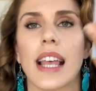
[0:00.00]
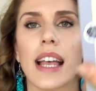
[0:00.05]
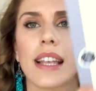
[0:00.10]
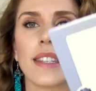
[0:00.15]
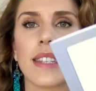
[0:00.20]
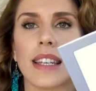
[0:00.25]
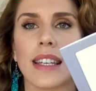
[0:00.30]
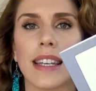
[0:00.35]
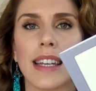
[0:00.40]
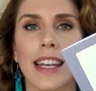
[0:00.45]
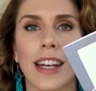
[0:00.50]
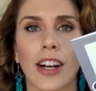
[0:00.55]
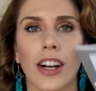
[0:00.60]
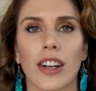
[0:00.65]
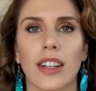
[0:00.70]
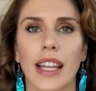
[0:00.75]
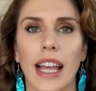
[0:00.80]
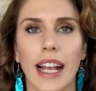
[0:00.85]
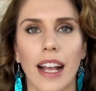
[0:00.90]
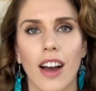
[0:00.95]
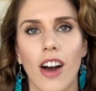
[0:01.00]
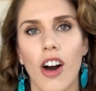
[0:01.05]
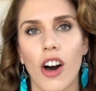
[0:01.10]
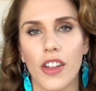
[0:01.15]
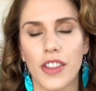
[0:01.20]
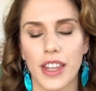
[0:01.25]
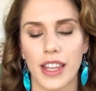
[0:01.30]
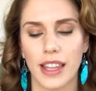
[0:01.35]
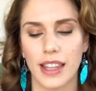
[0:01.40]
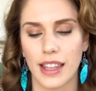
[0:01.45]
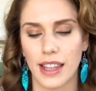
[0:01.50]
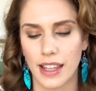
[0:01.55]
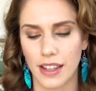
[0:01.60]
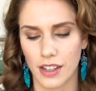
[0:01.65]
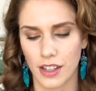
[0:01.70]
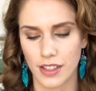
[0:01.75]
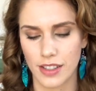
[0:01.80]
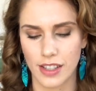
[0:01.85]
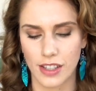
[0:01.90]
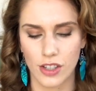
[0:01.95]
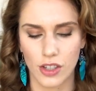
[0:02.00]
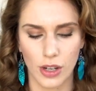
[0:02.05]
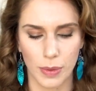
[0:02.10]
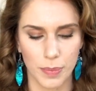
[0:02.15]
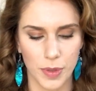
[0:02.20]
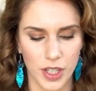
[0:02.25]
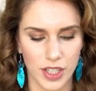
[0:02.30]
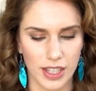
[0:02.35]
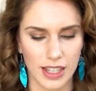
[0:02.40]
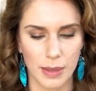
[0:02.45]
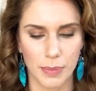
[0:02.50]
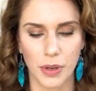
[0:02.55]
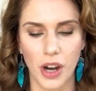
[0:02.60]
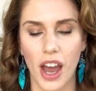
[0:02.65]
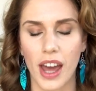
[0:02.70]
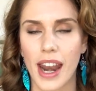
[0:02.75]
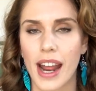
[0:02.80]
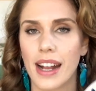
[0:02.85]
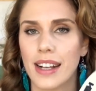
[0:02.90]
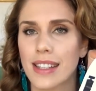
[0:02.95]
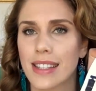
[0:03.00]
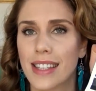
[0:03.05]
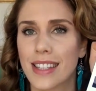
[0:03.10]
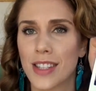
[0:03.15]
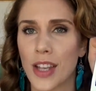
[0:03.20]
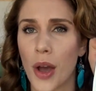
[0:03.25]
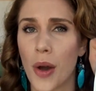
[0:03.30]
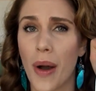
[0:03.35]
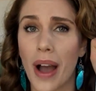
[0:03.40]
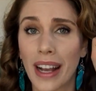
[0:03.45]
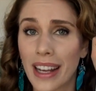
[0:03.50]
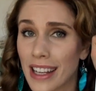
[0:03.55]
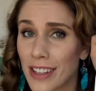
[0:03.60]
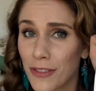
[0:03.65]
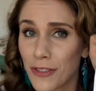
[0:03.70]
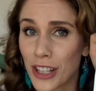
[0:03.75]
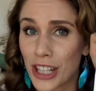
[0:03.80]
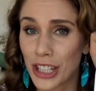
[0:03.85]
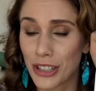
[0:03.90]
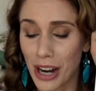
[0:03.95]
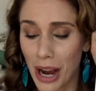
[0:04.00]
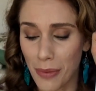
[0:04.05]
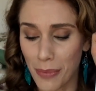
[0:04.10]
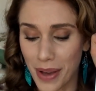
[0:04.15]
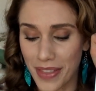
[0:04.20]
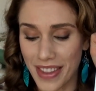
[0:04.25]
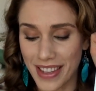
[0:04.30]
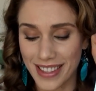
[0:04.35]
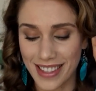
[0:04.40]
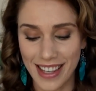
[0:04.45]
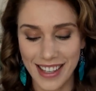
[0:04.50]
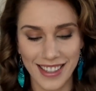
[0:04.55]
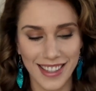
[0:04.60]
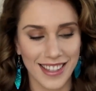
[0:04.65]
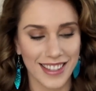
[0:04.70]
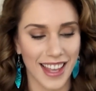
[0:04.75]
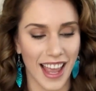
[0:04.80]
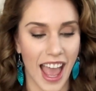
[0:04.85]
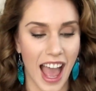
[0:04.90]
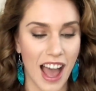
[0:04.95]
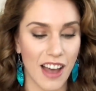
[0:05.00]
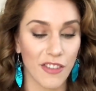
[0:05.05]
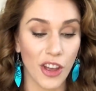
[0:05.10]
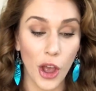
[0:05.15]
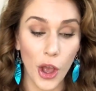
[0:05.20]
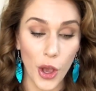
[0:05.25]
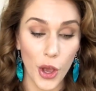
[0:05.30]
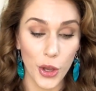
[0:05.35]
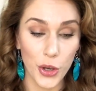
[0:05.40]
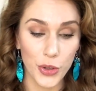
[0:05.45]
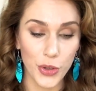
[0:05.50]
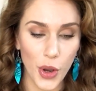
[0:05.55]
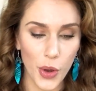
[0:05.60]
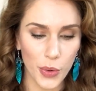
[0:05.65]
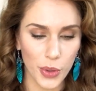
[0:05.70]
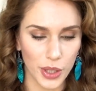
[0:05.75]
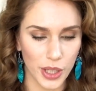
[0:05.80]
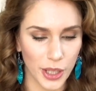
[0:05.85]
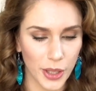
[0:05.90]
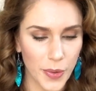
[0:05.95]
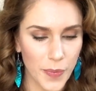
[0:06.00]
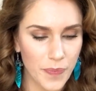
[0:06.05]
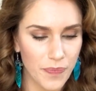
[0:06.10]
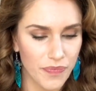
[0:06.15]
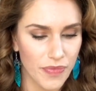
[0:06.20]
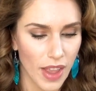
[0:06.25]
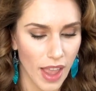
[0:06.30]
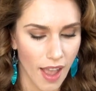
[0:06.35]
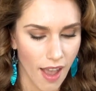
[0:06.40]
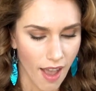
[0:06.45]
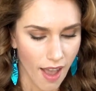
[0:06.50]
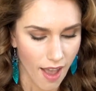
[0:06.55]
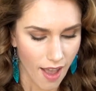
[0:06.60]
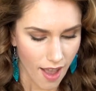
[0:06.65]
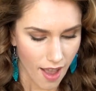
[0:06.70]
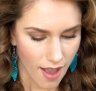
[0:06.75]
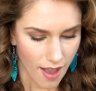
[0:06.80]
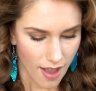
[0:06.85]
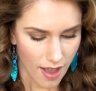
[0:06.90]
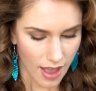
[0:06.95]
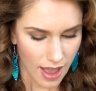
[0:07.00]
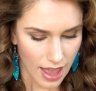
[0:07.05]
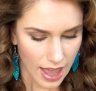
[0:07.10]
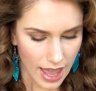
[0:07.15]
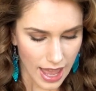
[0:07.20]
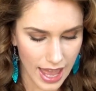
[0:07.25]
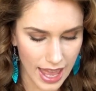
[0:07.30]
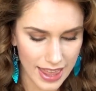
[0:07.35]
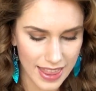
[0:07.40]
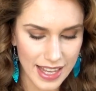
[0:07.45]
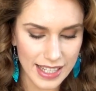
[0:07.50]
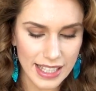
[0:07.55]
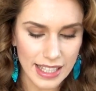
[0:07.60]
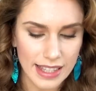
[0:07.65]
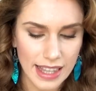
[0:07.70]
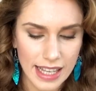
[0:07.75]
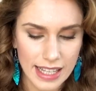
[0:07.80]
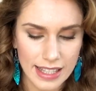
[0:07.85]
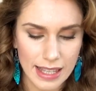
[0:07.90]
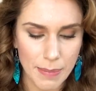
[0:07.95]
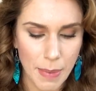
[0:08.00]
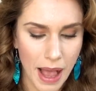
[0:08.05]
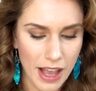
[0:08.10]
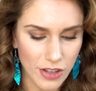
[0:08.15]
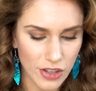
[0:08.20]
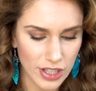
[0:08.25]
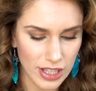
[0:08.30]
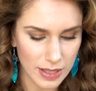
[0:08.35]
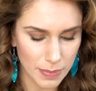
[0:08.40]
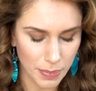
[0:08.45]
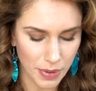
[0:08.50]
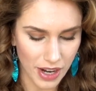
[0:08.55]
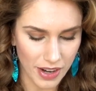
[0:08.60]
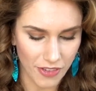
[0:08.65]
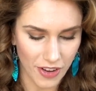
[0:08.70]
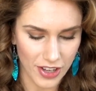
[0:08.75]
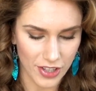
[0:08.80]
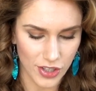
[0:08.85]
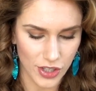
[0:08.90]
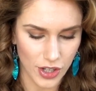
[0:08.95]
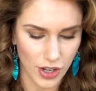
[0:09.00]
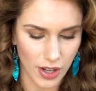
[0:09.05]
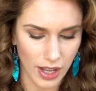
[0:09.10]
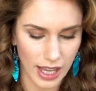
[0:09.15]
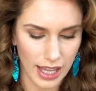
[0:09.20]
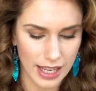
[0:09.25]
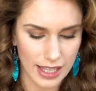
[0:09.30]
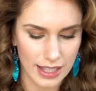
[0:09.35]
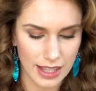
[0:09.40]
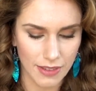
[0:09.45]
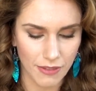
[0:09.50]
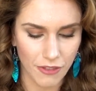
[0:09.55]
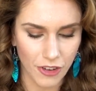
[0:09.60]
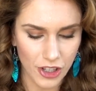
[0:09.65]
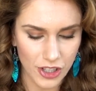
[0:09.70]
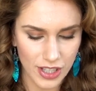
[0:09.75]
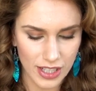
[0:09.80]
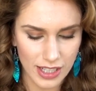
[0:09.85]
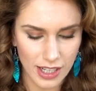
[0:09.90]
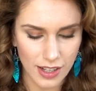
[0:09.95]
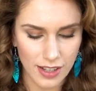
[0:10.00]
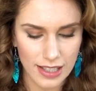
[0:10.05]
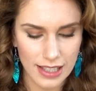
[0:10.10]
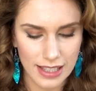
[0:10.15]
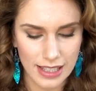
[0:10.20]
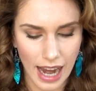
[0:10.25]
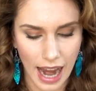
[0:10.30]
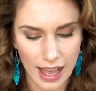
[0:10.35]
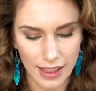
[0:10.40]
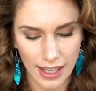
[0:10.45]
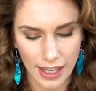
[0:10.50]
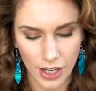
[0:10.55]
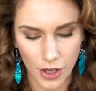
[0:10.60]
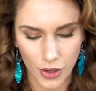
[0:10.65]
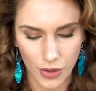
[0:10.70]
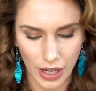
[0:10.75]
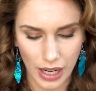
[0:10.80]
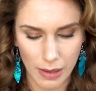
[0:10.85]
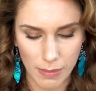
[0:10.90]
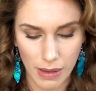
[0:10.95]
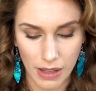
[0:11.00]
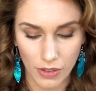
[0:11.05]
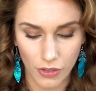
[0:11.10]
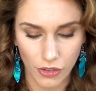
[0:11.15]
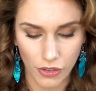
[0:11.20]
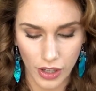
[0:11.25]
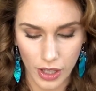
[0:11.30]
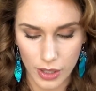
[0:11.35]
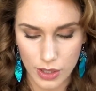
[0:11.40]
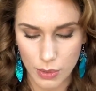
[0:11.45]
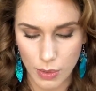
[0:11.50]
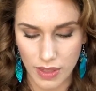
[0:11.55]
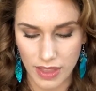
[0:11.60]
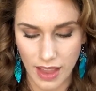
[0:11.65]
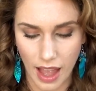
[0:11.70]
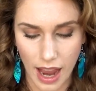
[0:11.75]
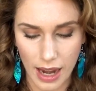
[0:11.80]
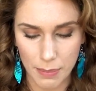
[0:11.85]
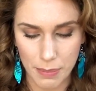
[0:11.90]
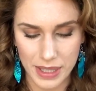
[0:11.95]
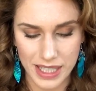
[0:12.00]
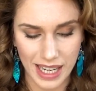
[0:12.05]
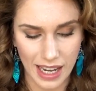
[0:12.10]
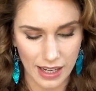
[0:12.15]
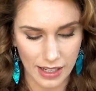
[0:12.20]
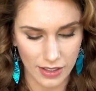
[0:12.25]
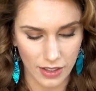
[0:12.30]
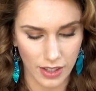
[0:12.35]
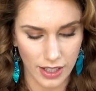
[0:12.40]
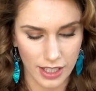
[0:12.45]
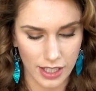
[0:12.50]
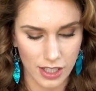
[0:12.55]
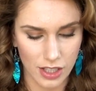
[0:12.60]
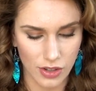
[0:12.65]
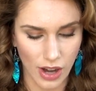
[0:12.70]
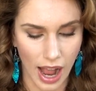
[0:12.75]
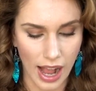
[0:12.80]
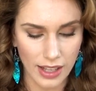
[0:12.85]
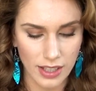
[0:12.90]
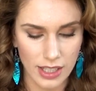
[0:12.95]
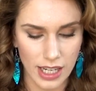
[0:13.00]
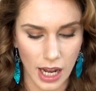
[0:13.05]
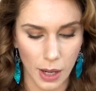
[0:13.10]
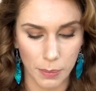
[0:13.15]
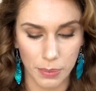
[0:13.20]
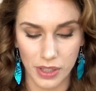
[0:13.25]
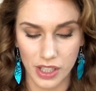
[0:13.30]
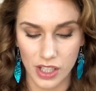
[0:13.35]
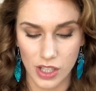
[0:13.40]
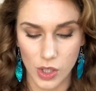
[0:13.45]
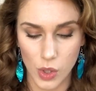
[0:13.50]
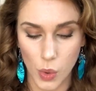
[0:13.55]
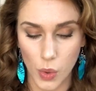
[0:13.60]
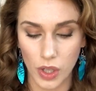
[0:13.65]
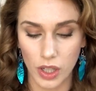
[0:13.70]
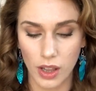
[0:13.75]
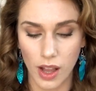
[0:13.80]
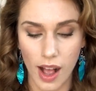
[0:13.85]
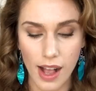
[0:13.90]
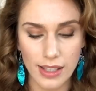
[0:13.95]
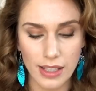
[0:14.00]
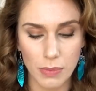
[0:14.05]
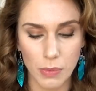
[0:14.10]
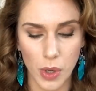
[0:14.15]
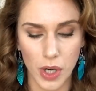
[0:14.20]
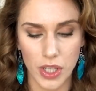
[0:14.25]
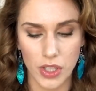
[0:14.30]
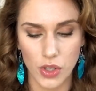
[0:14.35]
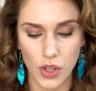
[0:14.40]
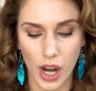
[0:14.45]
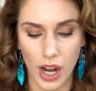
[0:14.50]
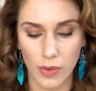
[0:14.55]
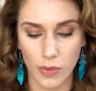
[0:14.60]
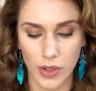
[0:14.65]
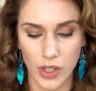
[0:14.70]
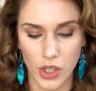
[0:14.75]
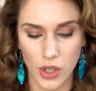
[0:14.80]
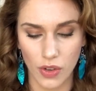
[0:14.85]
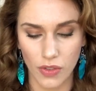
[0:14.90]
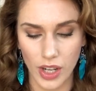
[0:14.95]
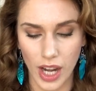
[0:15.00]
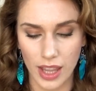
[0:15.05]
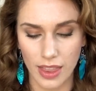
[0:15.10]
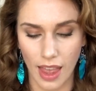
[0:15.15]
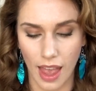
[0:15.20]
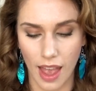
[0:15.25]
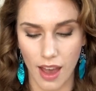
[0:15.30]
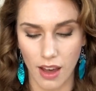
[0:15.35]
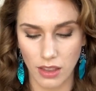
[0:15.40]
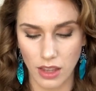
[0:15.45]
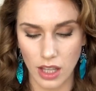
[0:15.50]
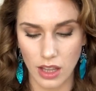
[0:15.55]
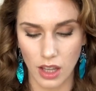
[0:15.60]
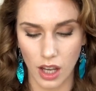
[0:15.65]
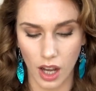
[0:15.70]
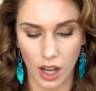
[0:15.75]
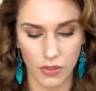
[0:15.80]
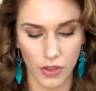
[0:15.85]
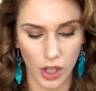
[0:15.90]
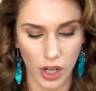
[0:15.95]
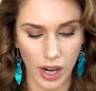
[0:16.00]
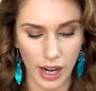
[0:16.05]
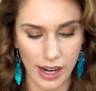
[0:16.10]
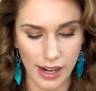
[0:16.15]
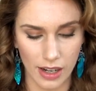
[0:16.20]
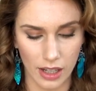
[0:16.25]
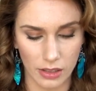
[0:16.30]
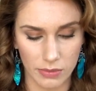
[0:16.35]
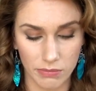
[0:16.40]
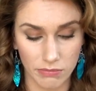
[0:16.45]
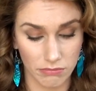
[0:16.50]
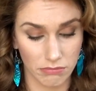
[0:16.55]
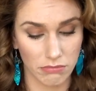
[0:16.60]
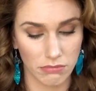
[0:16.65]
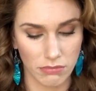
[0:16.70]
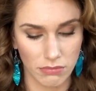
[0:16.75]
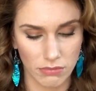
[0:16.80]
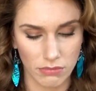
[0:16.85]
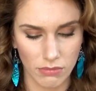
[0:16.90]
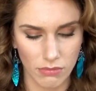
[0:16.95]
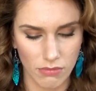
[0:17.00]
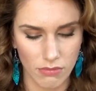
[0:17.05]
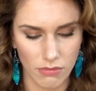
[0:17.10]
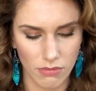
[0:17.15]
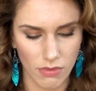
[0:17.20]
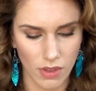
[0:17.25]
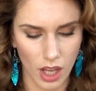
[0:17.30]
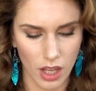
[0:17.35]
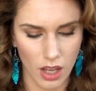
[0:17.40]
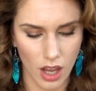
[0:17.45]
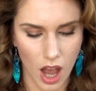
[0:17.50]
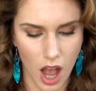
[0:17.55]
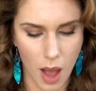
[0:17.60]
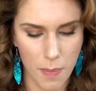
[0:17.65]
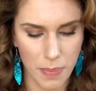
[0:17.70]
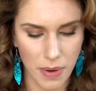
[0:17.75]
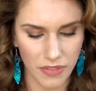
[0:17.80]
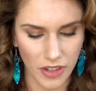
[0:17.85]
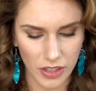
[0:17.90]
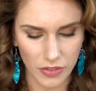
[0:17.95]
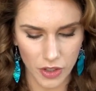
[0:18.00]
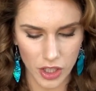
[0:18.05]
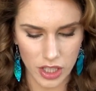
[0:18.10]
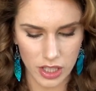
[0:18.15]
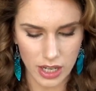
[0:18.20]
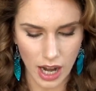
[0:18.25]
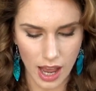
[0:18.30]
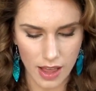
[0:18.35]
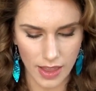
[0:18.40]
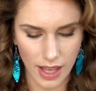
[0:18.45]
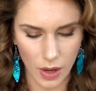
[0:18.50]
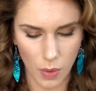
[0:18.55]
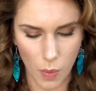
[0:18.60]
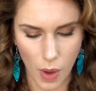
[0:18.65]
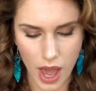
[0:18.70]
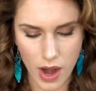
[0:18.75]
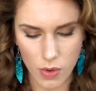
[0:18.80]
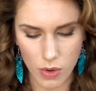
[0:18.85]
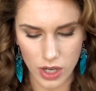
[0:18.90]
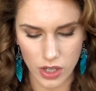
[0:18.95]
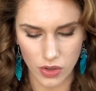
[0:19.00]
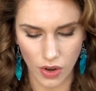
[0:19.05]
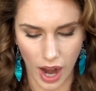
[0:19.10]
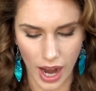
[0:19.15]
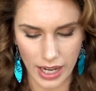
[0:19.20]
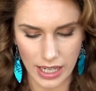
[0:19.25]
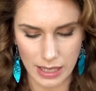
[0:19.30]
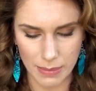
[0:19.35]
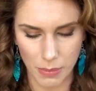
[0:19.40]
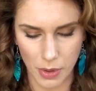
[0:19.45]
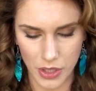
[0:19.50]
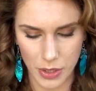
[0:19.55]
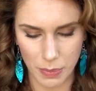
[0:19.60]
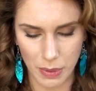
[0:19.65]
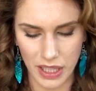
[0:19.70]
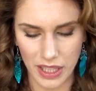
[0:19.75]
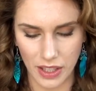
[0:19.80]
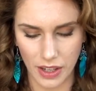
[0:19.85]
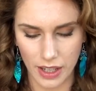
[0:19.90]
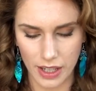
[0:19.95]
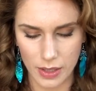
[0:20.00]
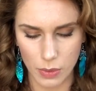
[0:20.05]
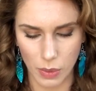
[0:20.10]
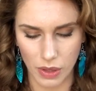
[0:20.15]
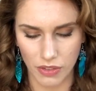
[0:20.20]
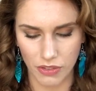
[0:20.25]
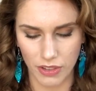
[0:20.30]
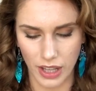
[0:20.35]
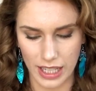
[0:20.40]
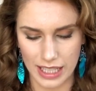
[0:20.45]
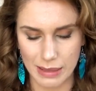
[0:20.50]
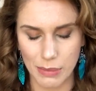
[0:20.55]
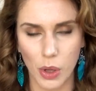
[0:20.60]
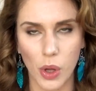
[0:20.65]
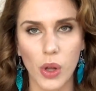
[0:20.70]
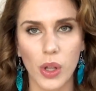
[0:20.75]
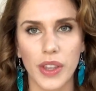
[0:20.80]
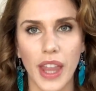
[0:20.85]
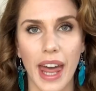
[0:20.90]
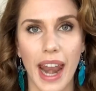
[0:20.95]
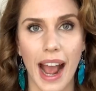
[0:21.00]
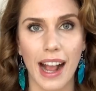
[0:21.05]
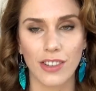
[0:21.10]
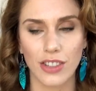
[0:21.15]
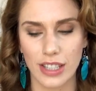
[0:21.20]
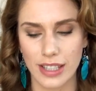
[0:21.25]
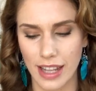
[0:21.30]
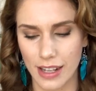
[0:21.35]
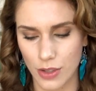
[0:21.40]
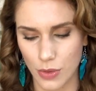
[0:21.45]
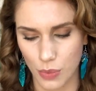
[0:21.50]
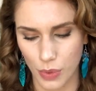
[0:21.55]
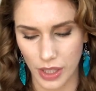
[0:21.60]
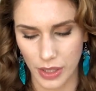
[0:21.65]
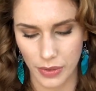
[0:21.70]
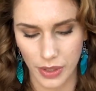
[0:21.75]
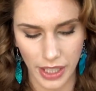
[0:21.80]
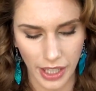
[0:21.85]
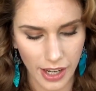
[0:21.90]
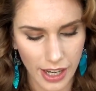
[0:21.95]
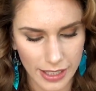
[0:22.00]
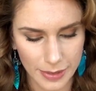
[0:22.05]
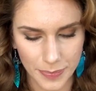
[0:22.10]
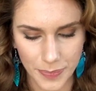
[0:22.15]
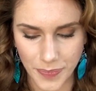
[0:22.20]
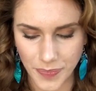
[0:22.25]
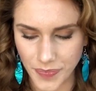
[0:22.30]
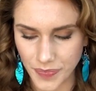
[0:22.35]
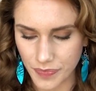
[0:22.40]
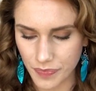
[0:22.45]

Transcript: says in here like all the little descriptions of the products, so I can figure out what this is since I have no clue. This is the Sebastian's Professional. It is the versatile styling cream infused with nine botanical extracts to help restore lost moisture and rejuvenate the healthy look of your hair. Uh, perfect for styling wet or dry into multiple looks with flexible hold. That actually sounds really, really good.